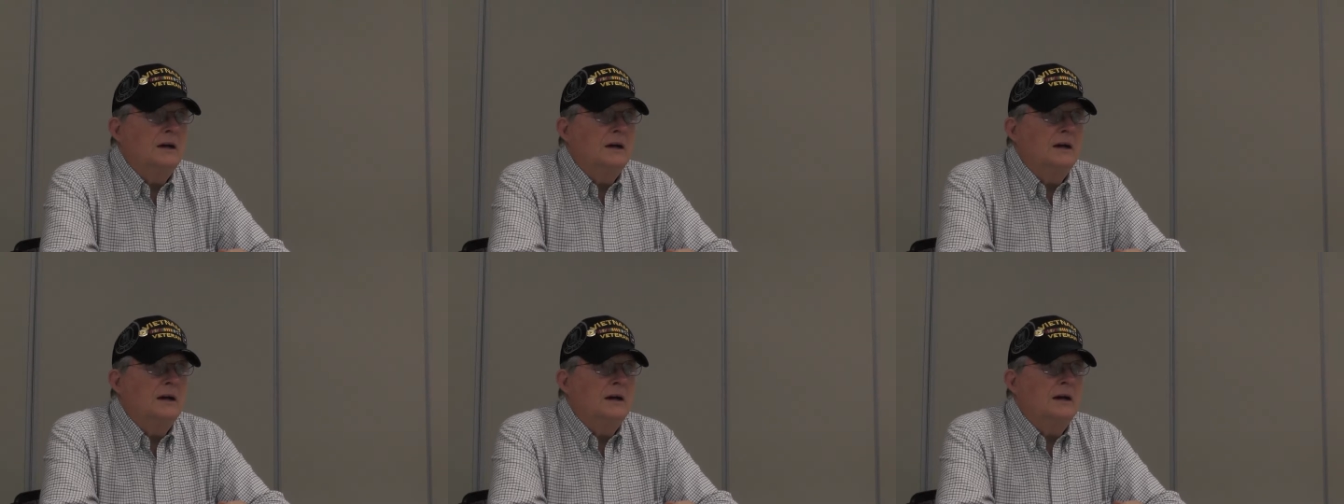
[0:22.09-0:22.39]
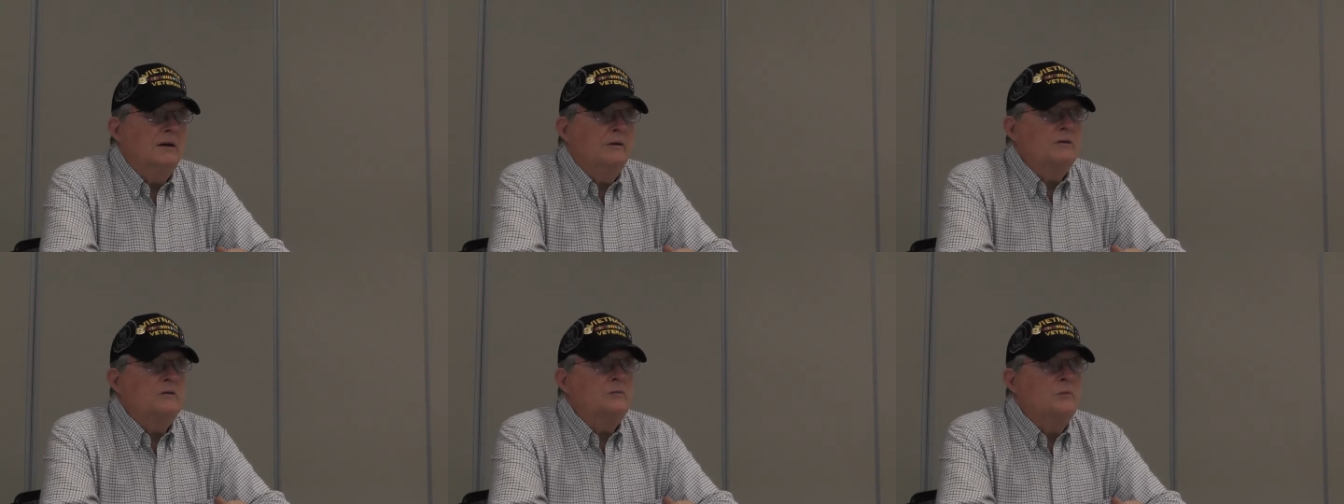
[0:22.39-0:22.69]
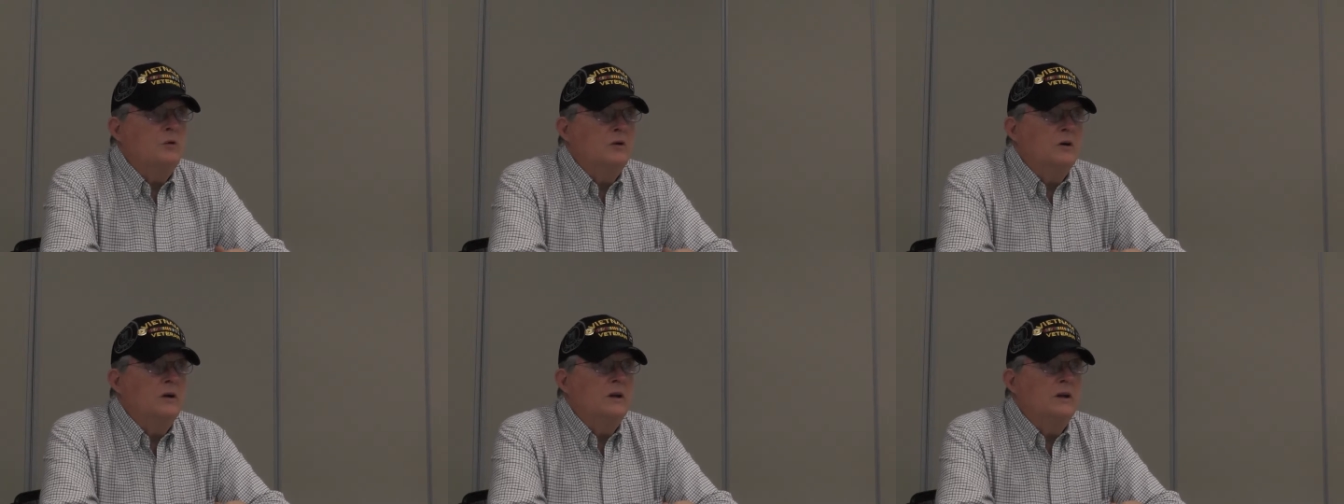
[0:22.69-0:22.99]
I was
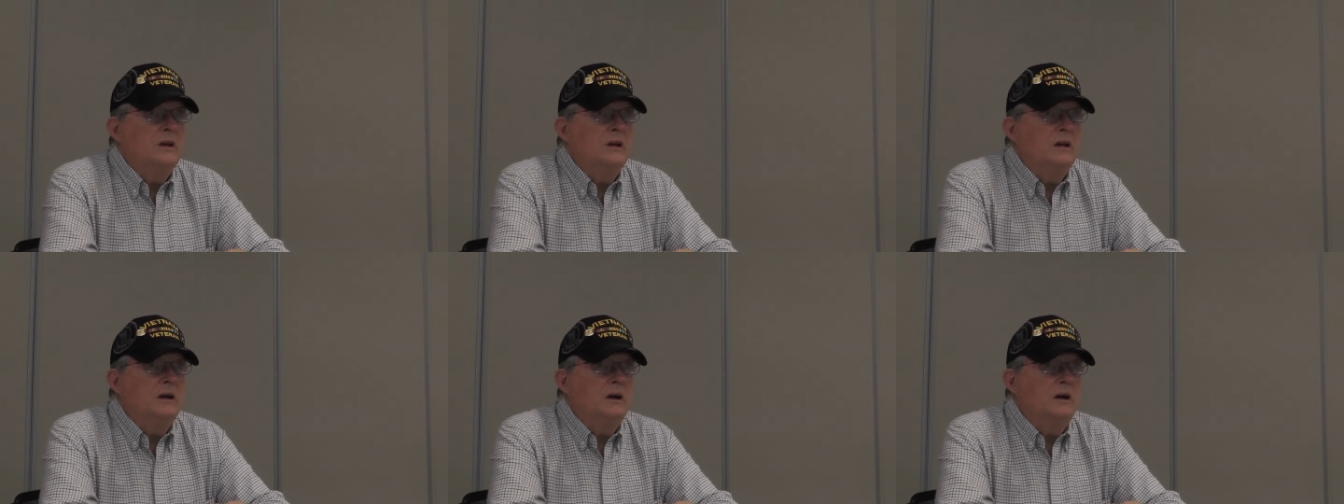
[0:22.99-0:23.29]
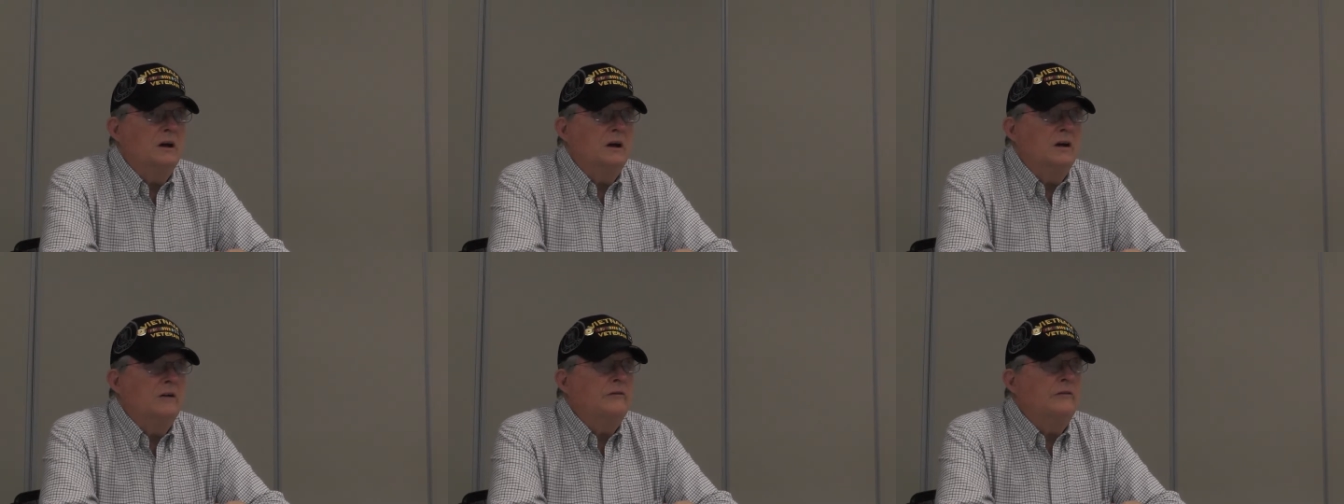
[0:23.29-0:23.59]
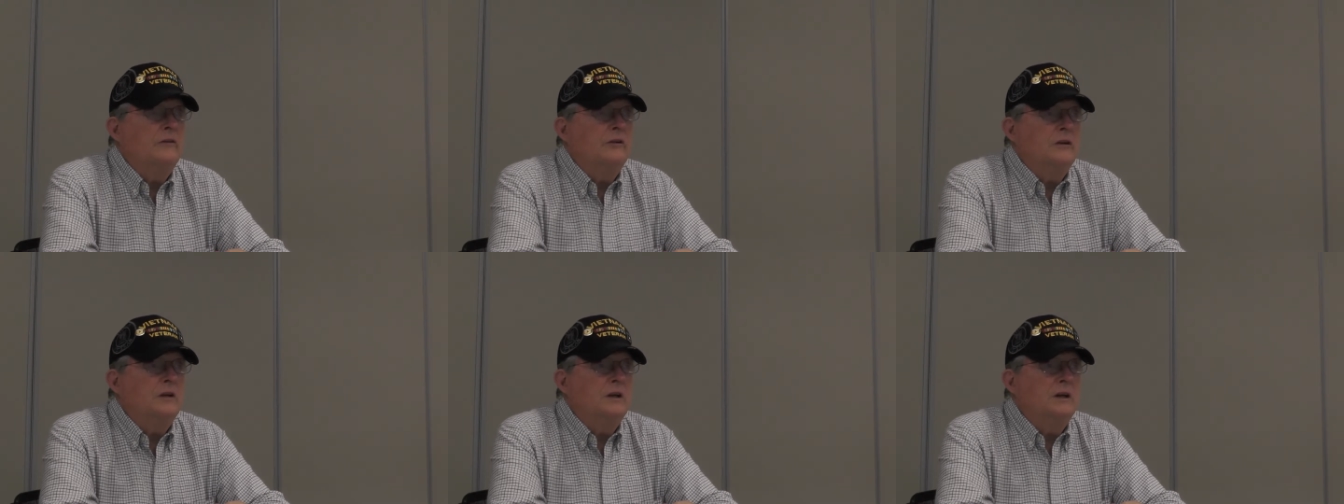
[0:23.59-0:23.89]
born in
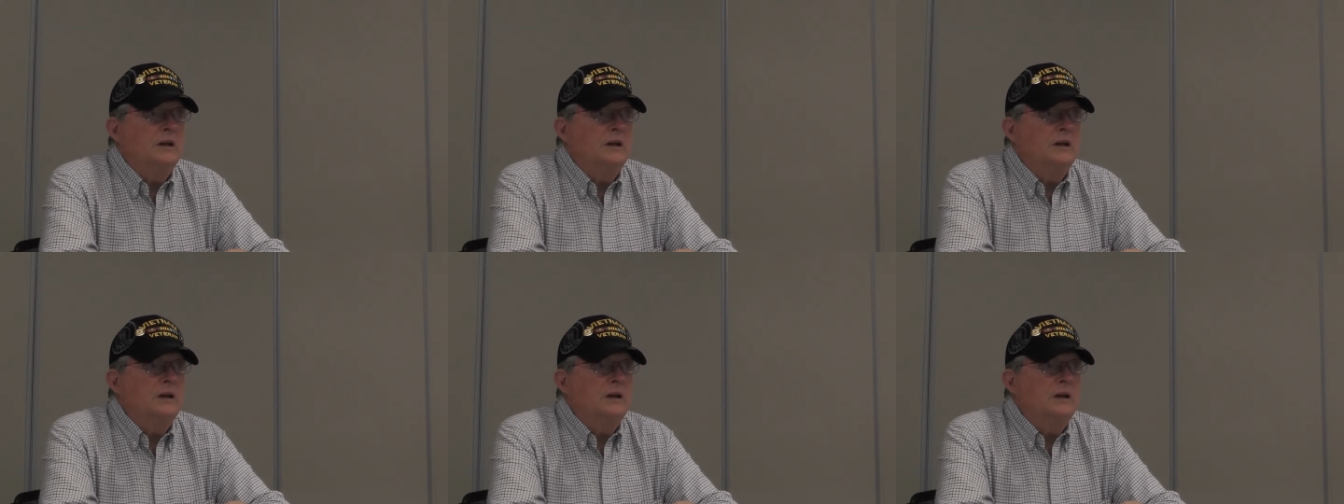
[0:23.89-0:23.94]
Hartford,